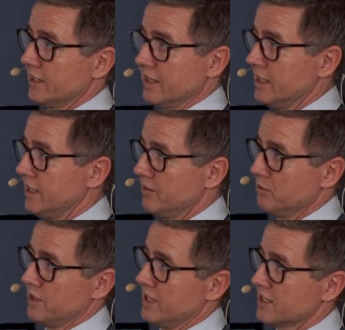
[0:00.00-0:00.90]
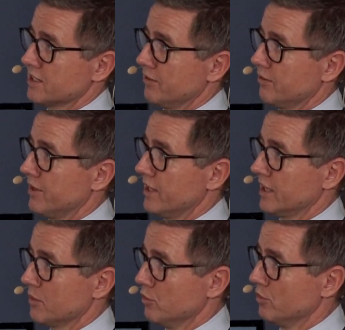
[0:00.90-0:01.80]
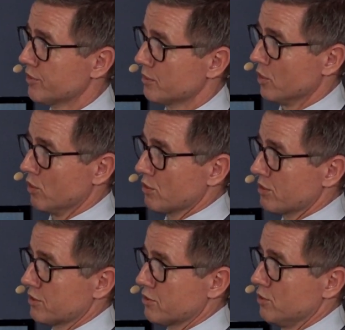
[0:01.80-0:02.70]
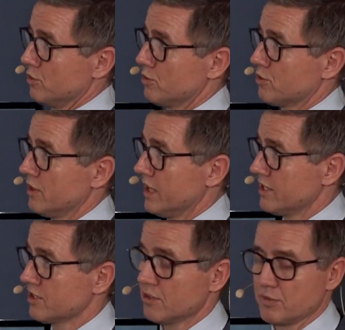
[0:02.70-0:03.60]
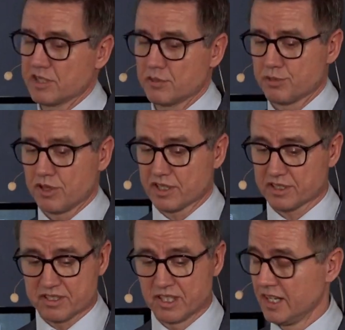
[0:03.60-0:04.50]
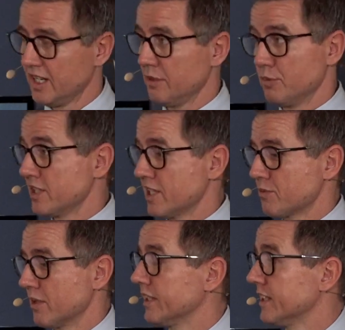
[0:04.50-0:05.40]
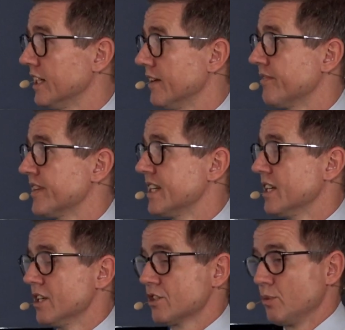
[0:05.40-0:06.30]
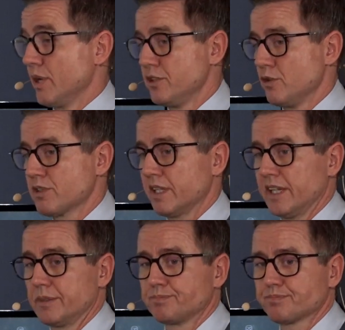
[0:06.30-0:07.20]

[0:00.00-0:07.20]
and then even within synthetic, a move from old to latest generation products. And we sit right there. So we're using it.